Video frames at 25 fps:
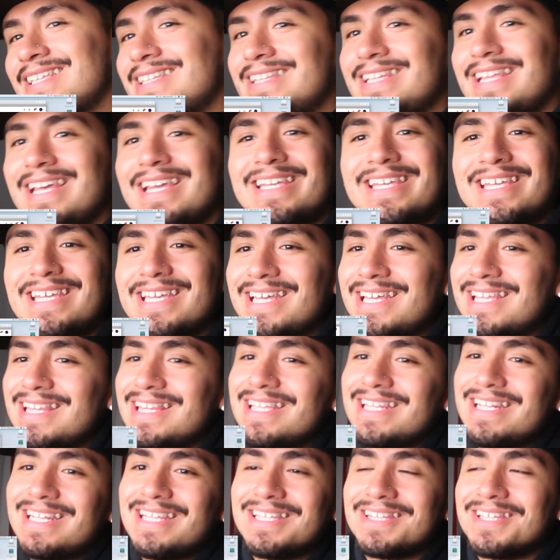They
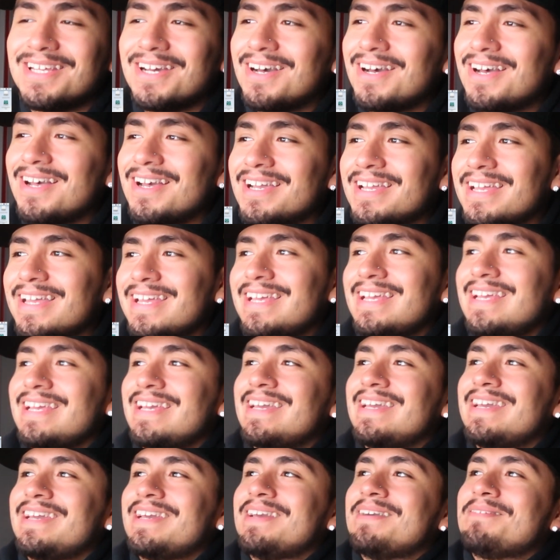killing it, dog.
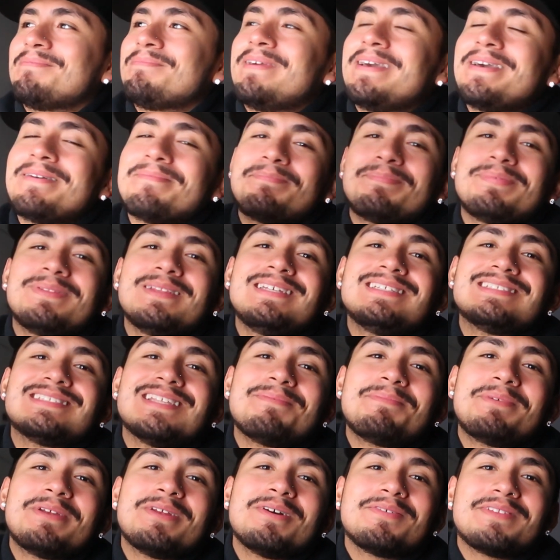Man, please
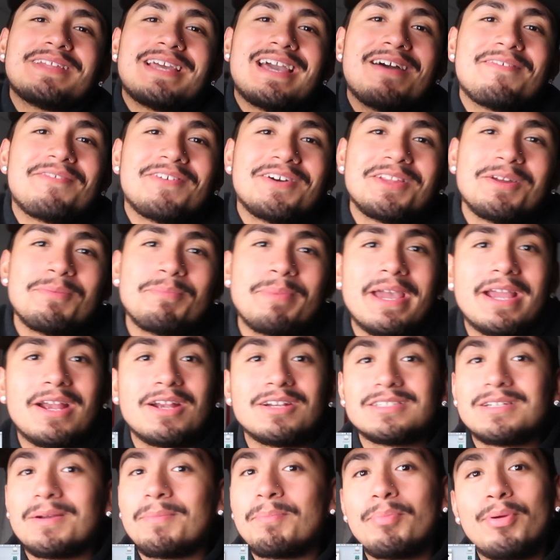let me know if they have other
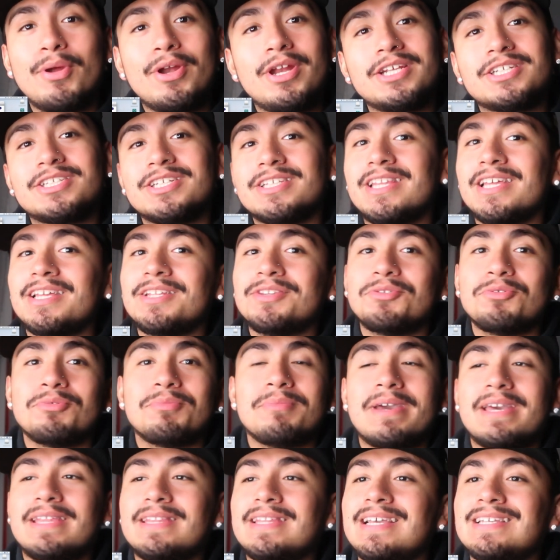bangers. I'm pretty sure they do,
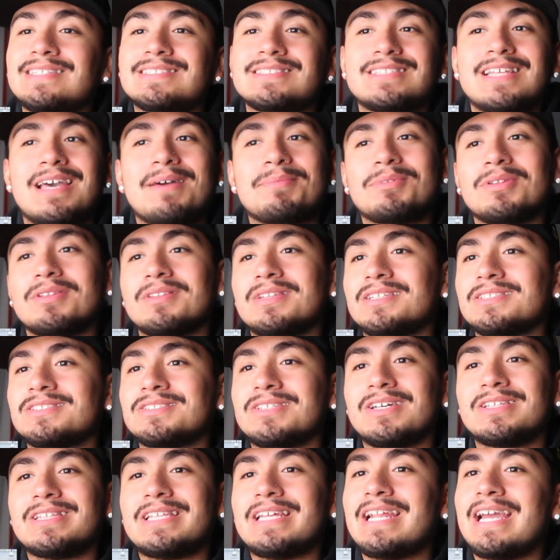man. They snapped on this
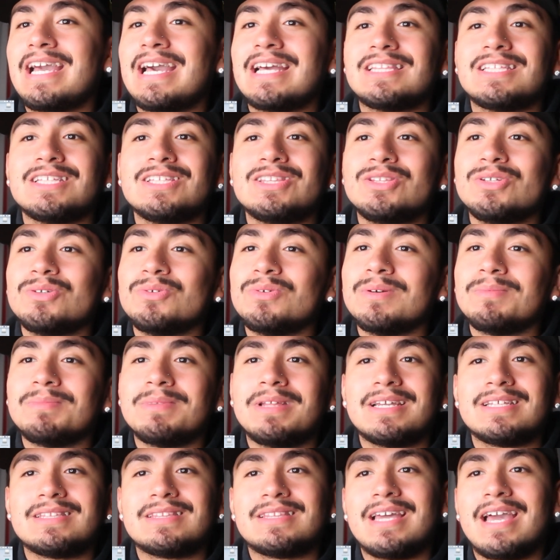song. They didn't have to do them
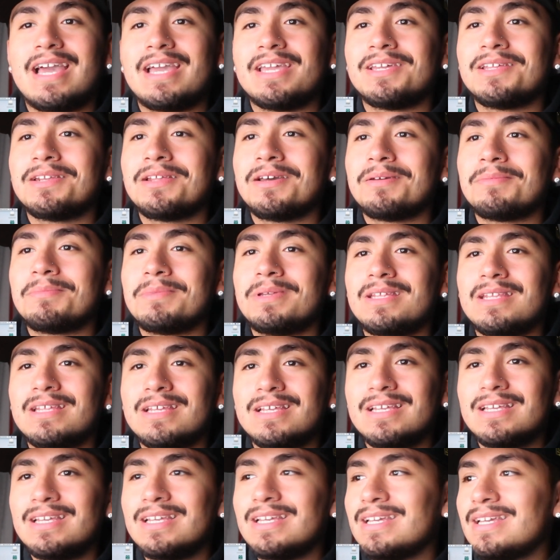like that, you know what I mean?
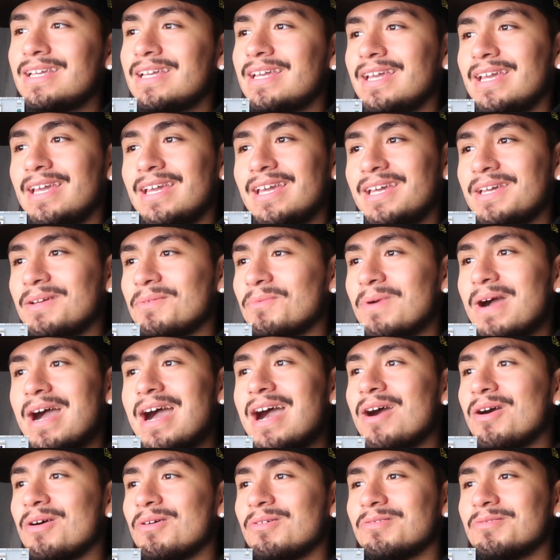And
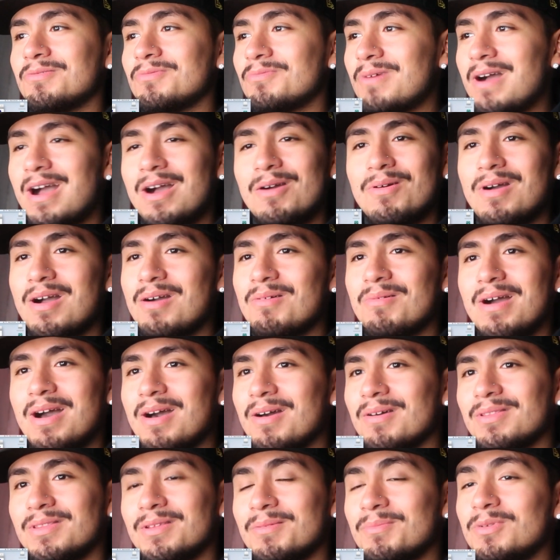wow.
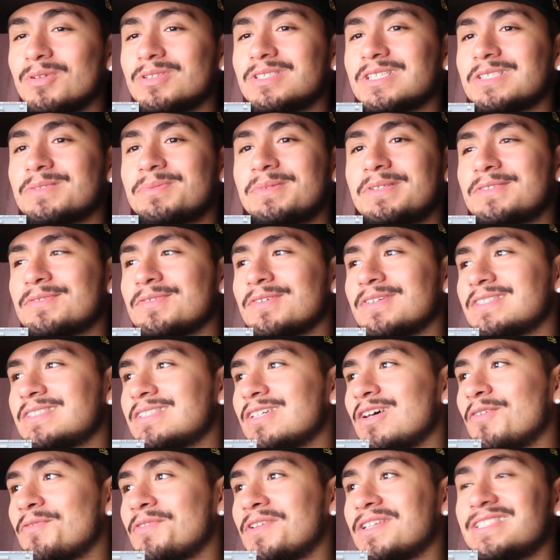The music speaks for
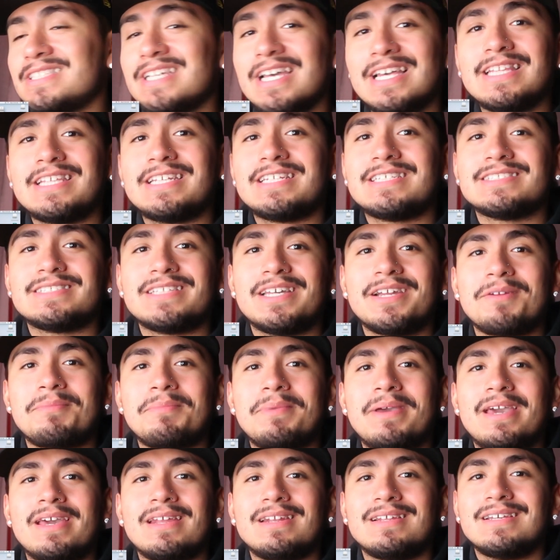itself. The talent is there,
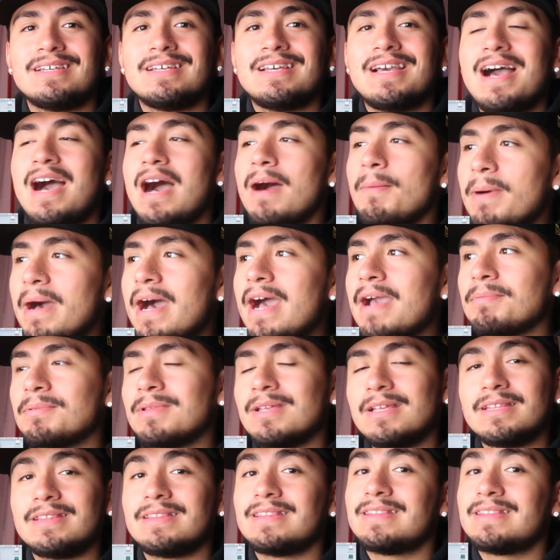man. I'm hyped.